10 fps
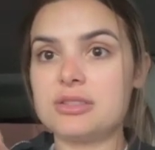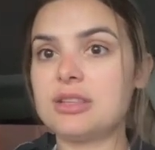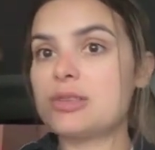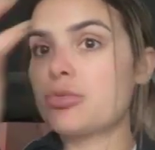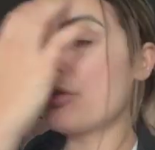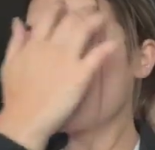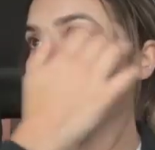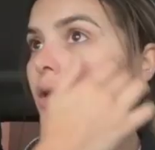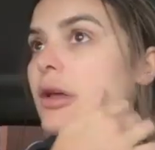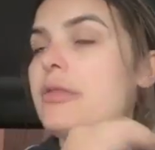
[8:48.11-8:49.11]
So that's
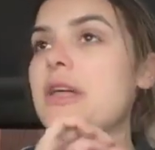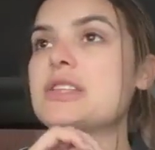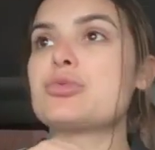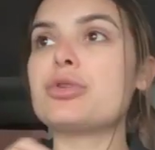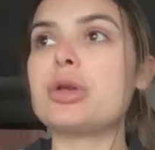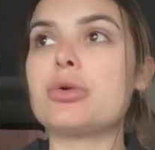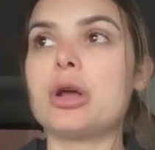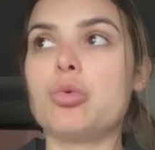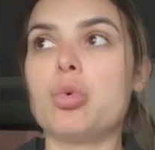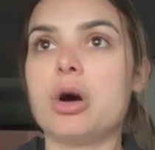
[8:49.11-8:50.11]
really what
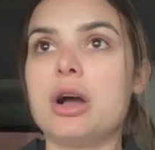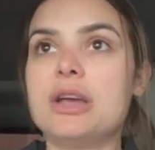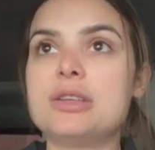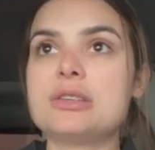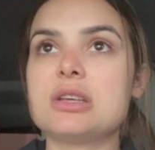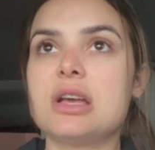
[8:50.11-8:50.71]
I want.